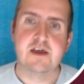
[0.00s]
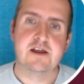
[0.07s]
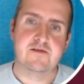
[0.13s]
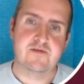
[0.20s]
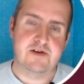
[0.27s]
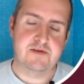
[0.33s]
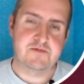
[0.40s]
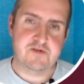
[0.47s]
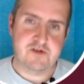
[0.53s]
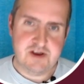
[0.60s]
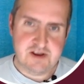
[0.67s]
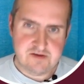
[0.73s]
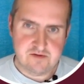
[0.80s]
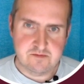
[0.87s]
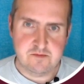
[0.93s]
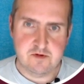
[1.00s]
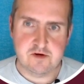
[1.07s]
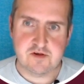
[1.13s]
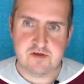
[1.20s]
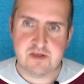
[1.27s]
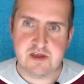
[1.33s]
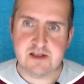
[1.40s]
When trying to
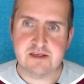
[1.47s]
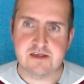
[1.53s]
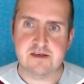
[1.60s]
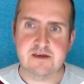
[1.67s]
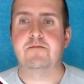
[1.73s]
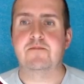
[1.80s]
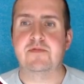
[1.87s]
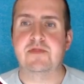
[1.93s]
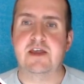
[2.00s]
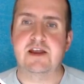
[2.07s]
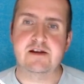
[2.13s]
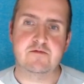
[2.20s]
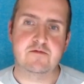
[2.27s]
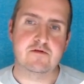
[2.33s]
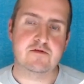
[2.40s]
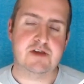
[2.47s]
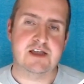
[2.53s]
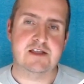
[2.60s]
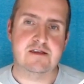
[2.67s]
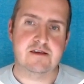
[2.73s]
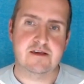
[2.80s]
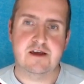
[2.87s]
merge that, then it will
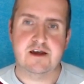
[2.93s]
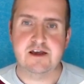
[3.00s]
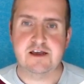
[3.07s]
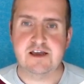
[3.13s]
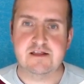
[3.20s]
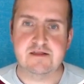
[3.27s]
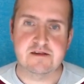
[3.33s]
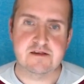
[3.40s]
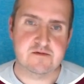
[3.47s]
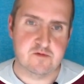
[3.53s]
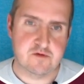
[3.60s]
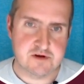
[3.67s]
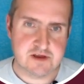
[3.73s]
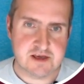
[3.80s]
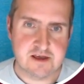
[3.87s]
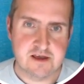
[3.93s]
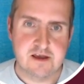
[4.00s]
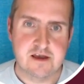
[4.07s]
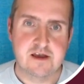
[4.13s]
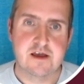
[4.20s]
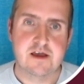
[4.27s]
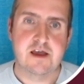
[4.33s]
get, I get this warning
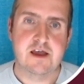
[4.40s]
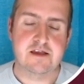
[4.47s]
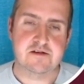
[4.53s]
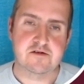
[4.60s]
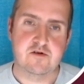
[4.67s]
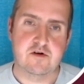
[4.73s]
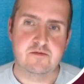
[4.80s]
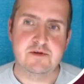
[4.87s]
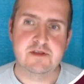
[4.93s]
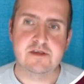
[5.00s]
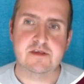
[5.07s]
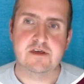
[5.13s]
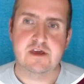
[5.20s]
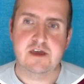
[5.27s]
as a comment.